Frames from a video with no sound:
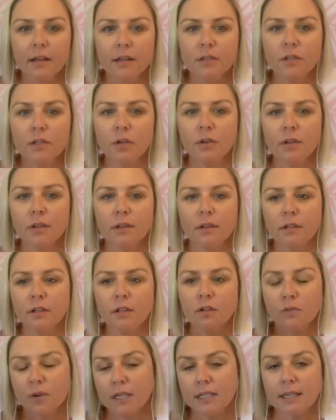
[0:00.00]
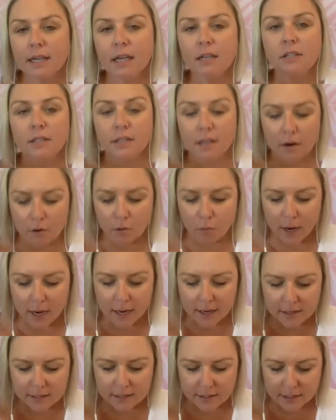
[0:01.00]
So the 3 stages are
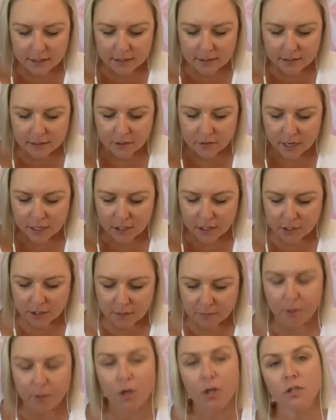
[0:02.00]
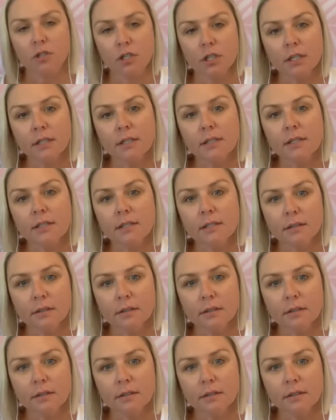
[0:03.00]
awareness, consideration, and purchase,